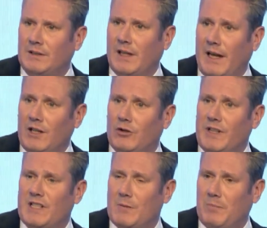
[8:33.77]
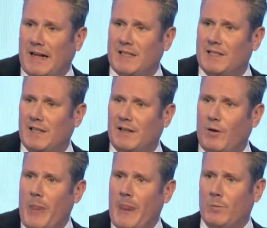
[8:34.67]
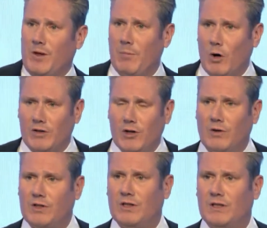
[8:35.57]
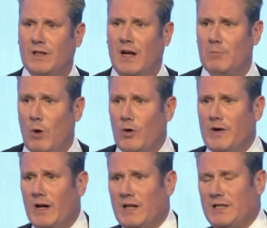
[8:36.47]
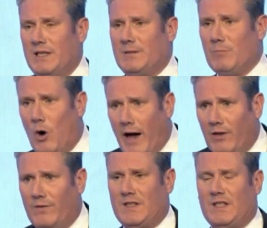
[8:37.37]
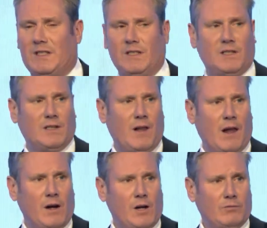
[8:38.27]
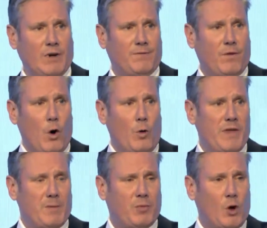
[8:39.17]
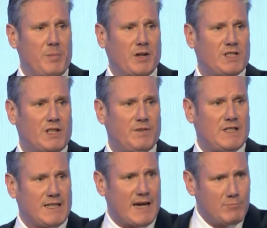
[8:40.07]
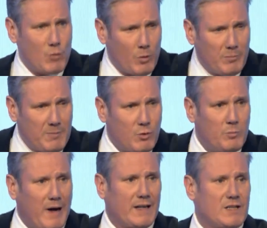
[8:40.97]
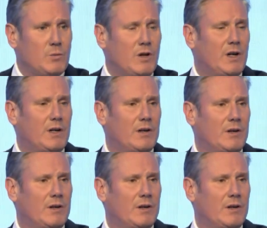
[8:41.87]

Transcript: Increase capacity with more doctors, more nurses, more health visitors. Reform the employment service to get more people back to work.